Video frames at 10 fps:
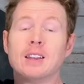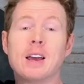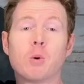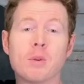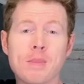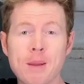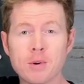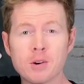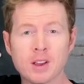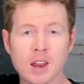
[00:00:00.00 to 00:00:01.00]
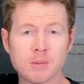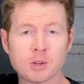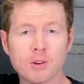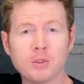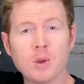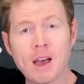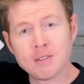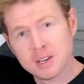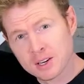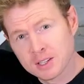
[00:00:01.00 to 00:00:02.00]
Now remember, and I'm sure if you have
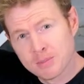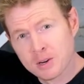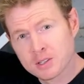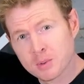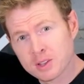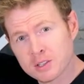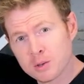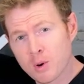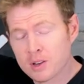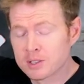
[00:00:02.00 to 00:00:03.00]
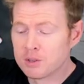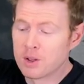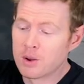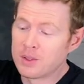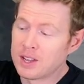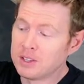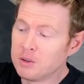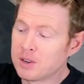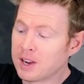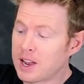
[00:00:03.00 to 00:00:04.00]
any experience with this, you also know that
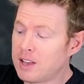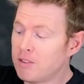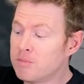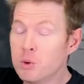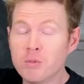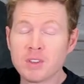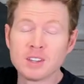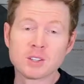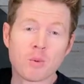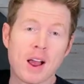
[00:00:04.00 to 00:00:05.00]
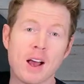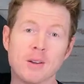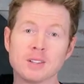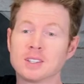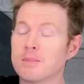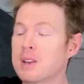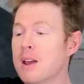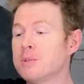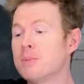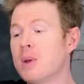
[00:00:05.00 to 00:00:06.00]
you can kind of move things around and
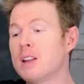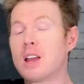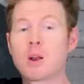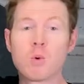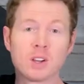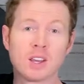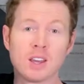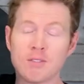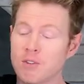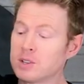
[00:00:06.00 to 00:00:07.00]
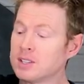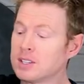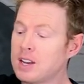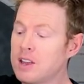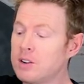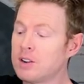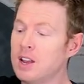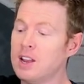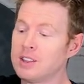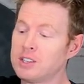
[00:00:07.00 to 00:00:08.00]
sometimes you may like one kit versus another.
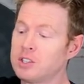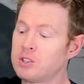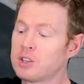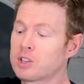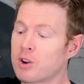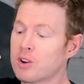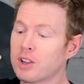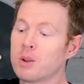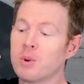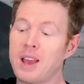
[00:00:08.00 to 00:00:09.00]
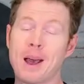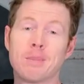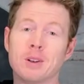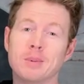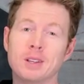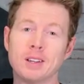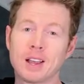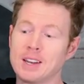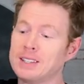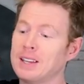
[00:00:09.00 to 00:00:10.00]
This is just currently what happened to be
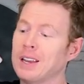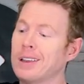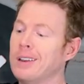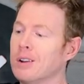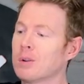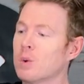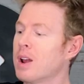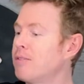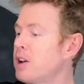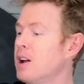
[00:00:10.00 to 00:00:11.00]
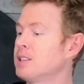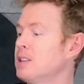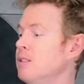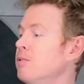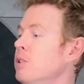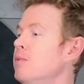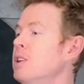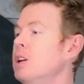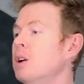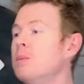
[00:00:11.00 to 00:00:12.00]
kind of sitting in here and what I've tossed in for the
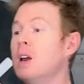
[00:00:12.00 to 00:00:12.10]
video.